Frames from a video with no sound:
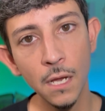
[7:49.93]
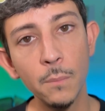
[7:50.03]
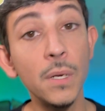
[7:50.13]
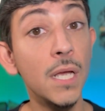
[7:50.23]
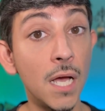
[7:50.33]

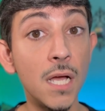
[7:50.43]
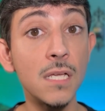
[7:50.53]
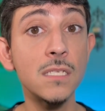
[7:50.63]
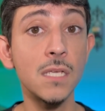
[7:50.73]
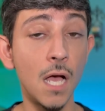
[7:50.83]

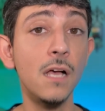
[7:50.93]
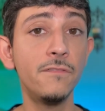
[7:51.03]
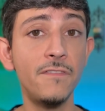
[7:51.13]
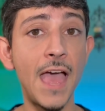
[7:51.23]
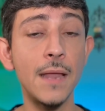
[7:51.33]
because
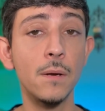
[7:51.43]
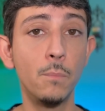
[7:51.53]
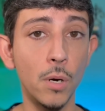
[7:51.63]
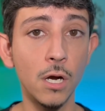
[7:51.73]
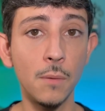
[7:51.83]
of that
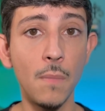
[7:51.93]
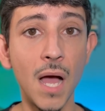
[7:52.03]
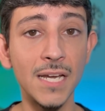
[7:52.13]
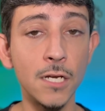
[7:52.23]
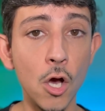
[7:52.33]

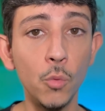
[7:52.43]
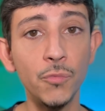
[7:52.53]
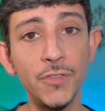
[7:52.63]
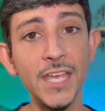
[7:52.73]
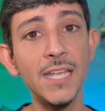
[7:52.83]
bergamot
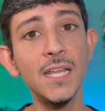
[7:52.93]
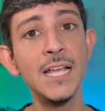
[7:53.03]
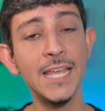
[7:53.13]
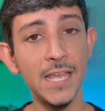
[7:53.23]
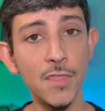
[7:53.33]
note. Then
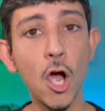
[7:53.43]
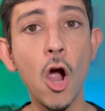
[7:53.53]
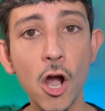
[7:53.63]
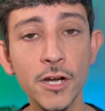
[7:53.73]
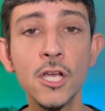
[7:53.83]
in the
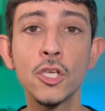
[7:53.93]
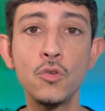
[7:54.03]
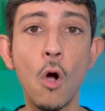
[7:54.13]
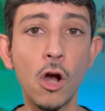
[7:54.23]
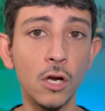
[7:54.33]
heart,
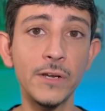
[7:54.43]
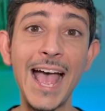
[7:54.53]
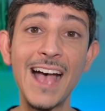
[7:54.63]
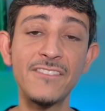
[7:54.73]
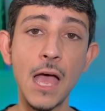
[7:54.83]
you are going to
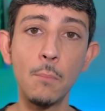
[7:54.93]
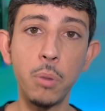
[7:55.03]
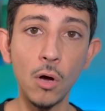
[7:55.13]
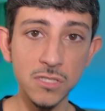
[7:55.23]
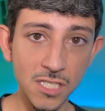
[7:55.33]
have that
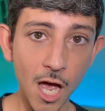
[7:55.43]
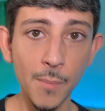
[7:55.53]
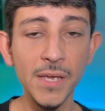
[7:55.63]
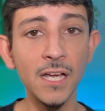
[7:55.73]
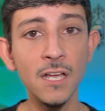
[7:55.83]

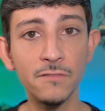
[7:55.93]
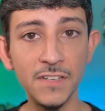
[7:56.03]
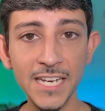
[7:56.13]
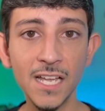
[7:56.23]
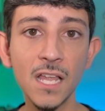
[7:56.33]
balsamic
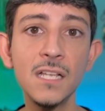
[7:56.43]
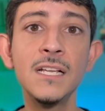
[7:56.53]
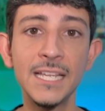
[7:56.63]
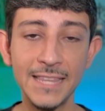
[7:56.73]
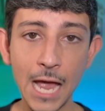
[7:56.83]
vanilla
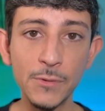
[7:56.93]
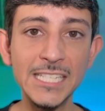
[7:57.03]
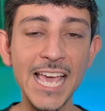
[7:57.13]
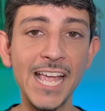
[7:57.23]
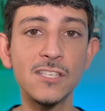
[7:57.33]
that
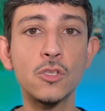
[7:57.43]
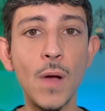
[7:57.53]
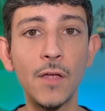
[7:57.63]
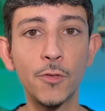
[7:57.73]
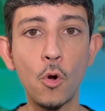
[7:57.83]
retains
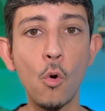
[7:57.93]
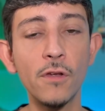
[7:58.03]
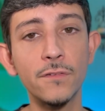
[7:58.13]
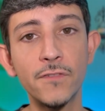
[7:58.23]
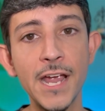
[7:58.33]
throughout the core of
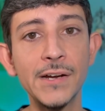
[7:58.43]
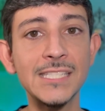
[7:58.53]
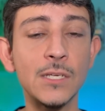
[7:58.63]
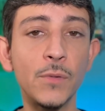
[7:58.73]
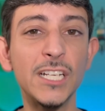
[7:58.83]
the fragrance.
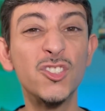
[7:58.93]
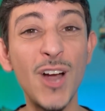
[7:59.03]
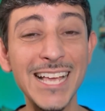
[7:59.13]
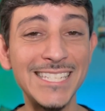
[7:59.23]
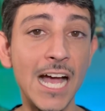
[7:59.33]
Then when it
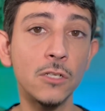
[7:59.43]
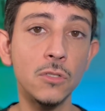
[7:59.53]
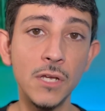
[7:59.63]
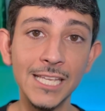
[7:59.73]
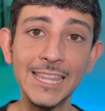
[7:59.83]
dries down, you get